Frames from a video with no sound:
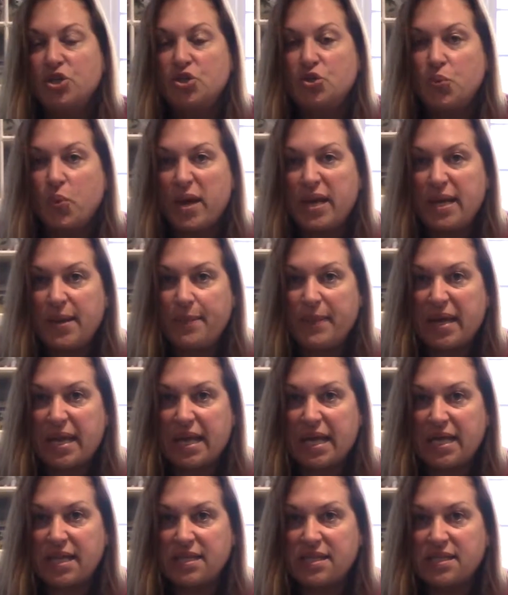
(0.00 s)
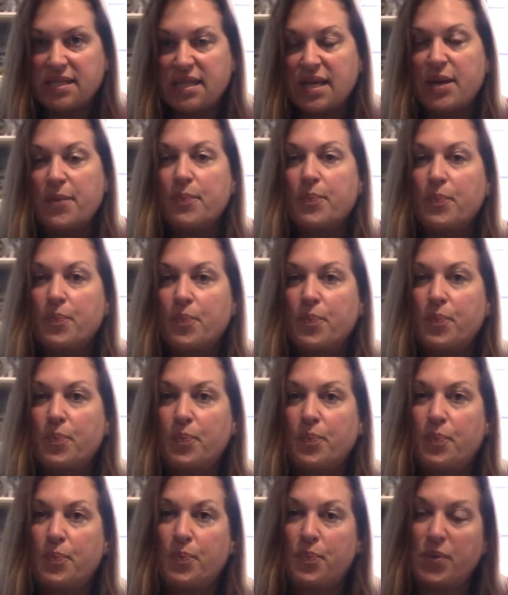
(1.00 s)
20 minutes.
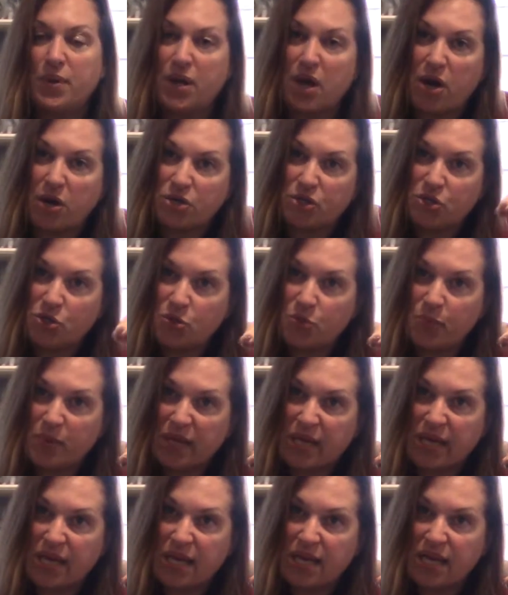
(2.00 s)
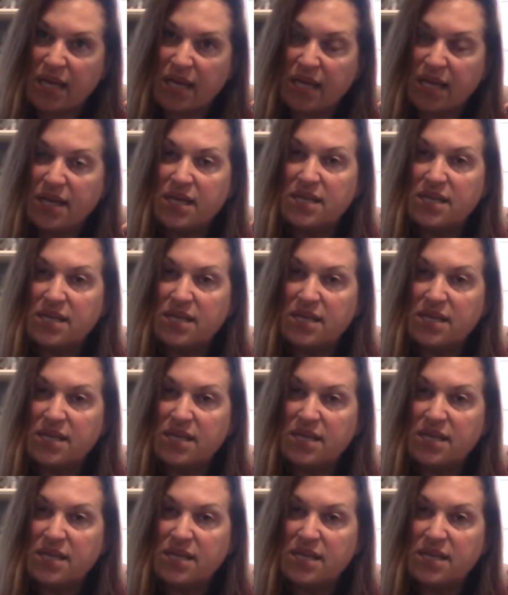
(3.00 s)
Put our toothpick in it